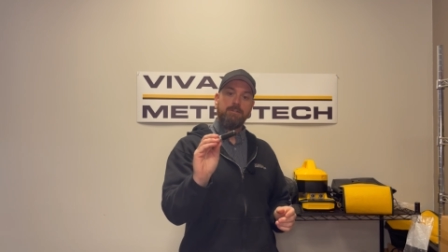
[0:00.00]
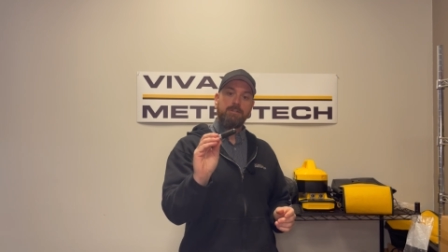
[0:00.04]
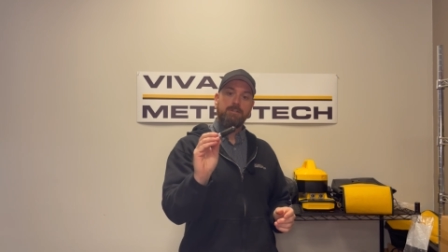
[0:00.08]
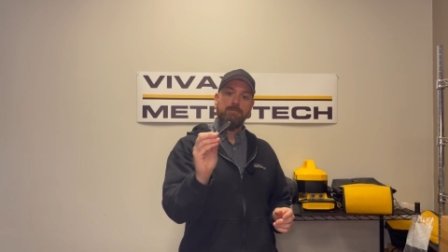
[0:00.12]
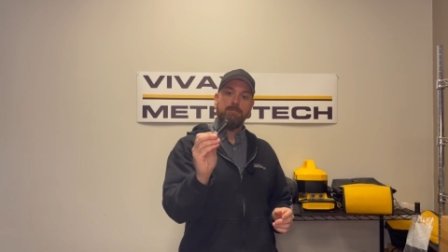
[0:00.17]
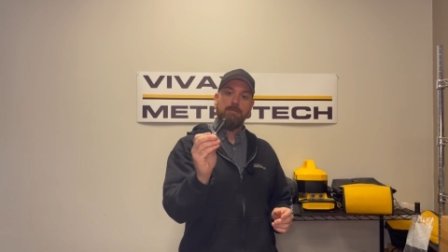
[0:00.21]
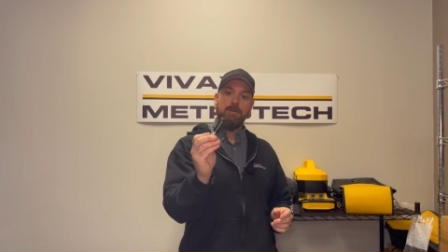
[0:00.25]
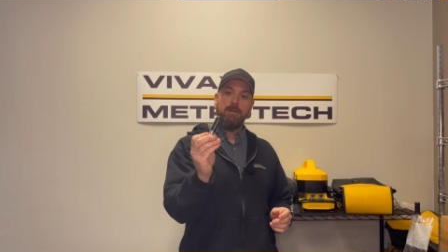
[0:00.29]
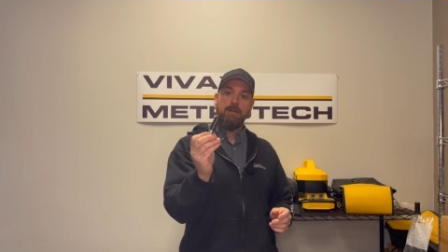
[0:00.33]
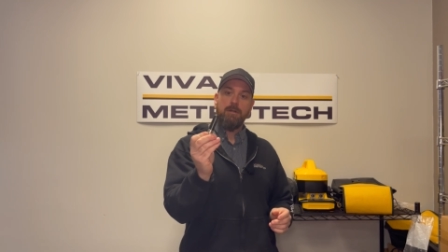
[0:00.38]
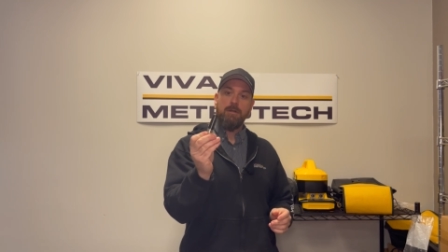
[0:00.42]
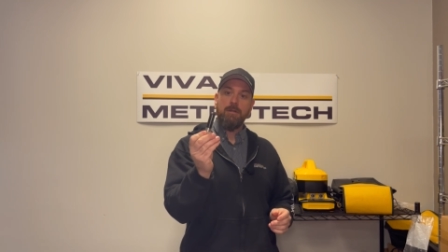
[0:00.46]

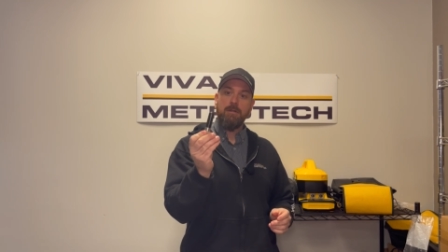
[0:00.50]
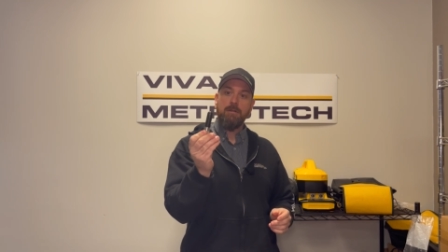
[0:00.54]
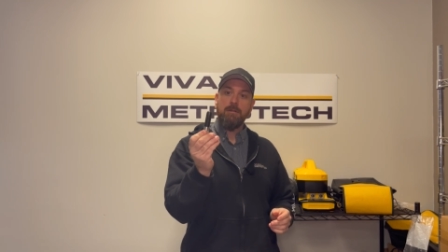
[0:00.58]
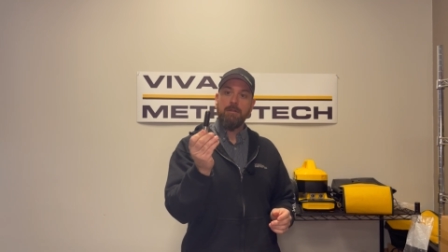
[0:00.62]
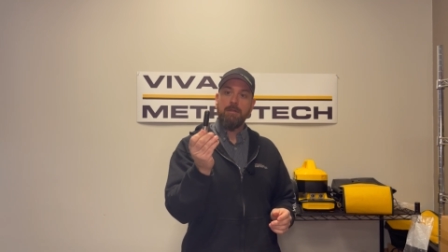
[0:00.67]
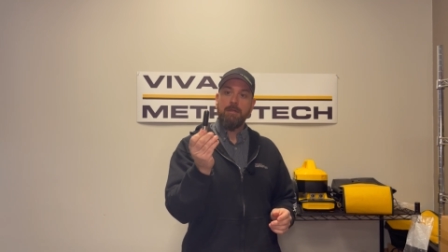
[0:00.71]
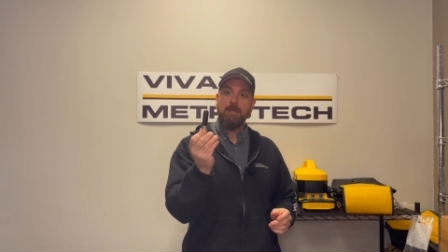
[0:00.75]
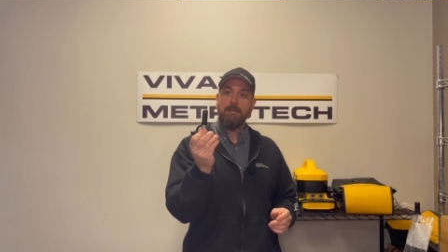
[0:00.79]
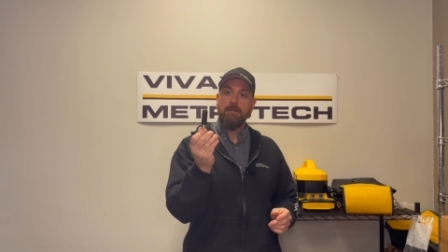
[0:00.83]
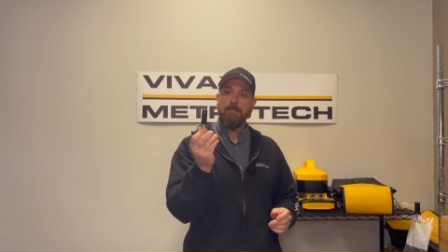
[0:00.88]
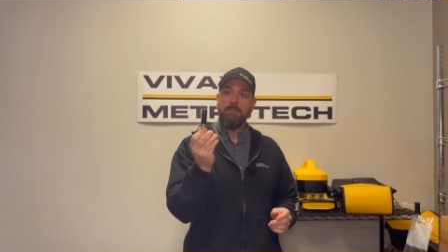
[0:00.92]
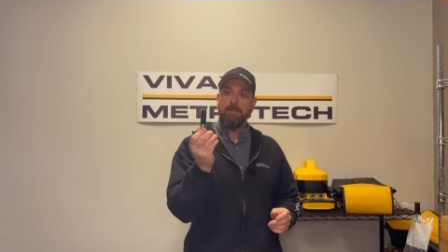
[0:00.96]
small
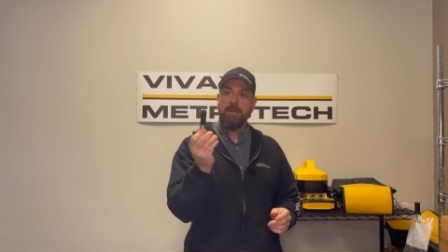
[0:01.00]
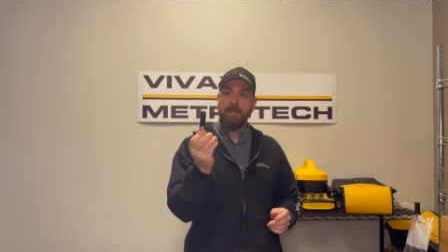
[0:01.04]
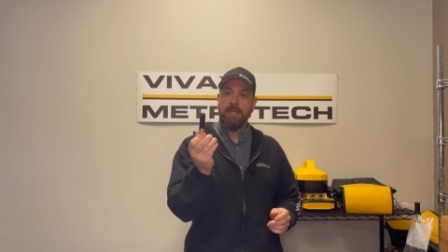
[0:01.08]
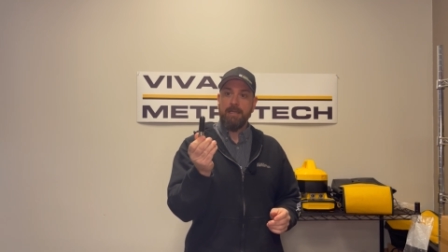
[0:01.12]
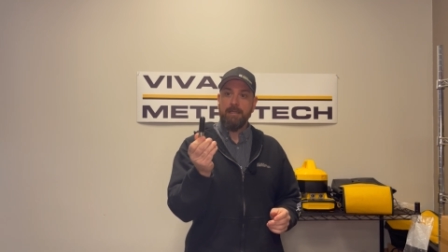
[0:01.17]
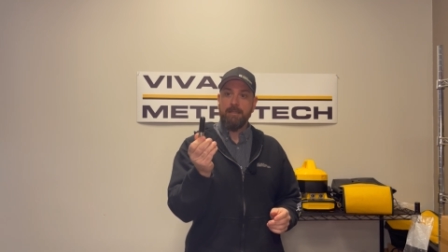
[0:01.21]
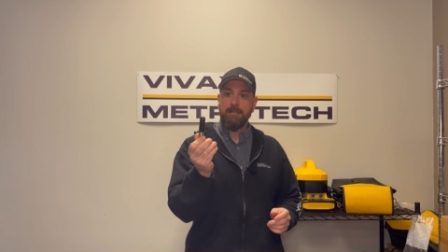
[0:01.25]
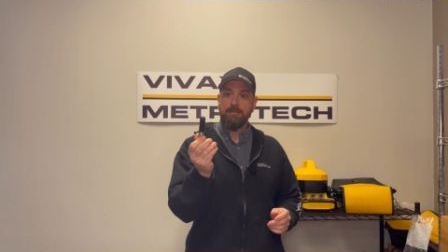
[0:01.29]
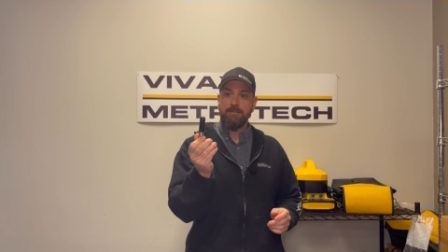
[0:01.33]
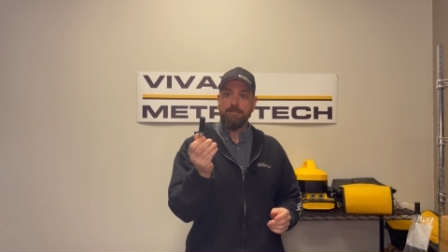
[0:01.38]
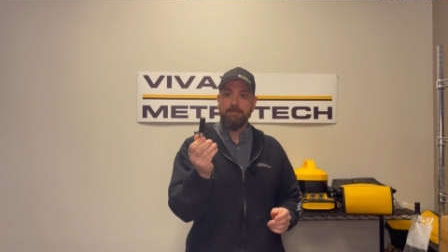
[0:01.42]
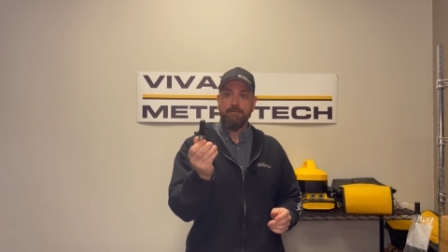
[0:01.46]

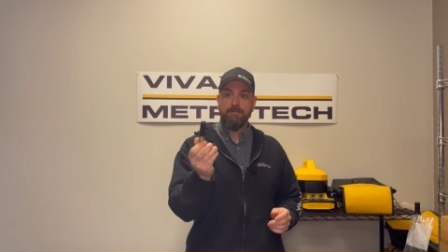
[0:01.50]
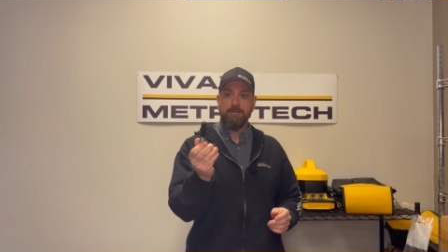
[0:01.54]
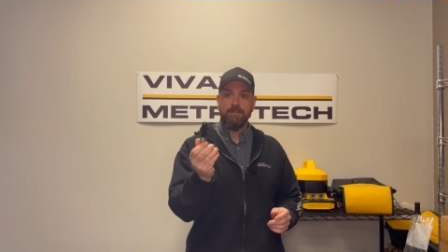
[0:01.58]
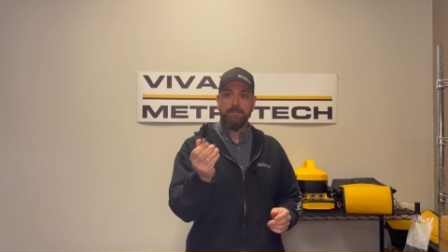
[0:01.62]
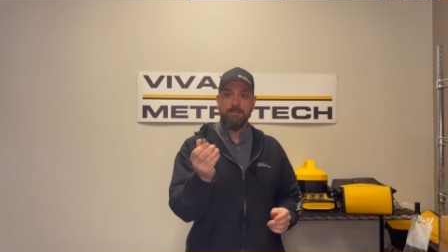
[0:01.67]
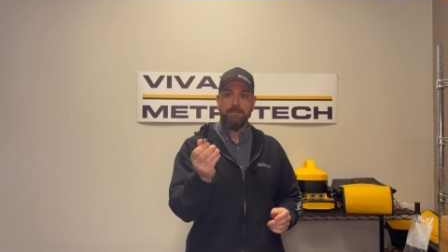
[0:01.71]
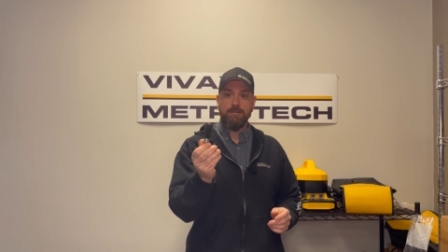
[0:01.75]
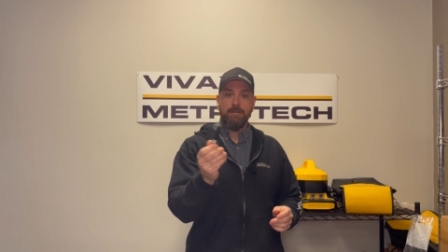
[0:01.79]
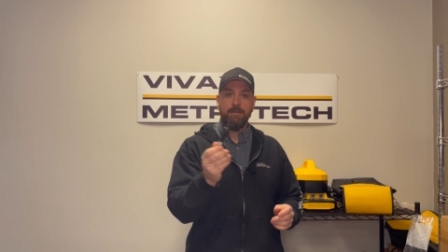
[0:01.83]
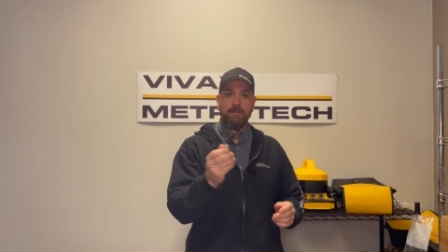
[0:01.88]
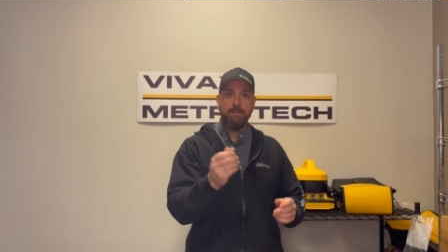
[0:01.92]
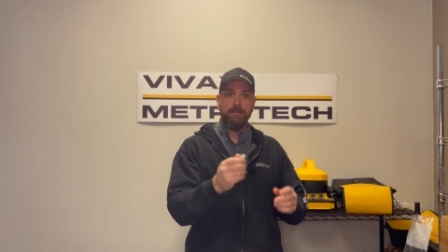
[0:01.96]
package of a
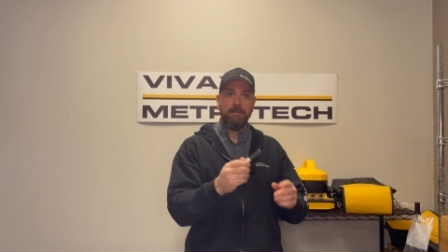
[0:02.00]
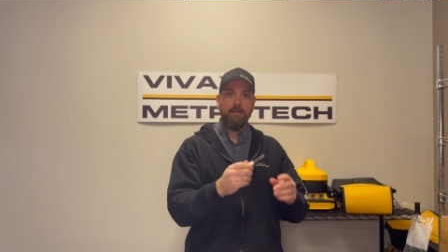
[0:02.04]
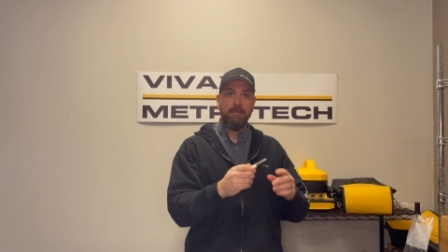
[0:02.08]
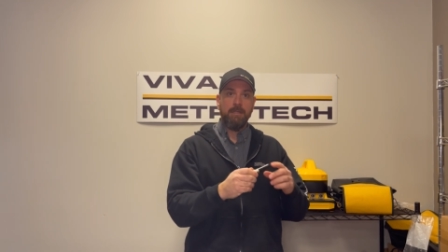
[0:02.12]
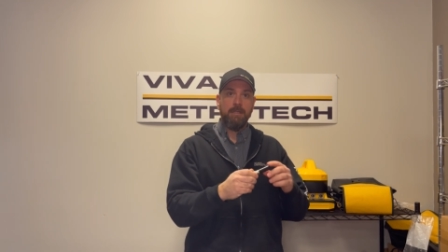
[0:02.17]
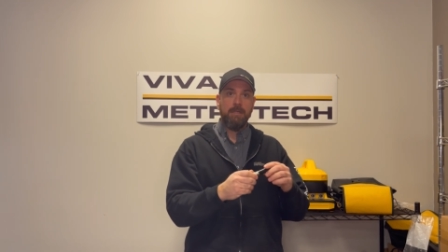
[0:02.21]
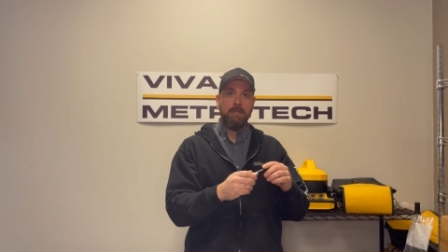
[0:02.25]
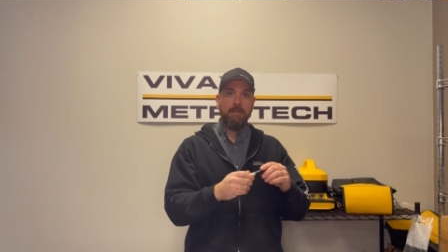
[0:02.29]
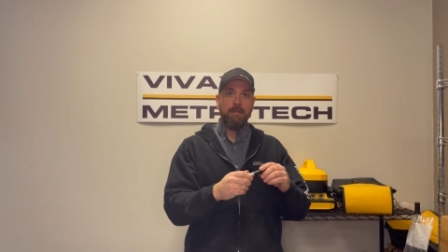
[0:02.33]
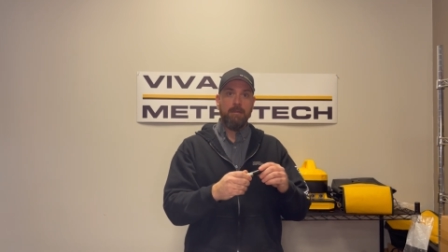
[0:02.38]
sonde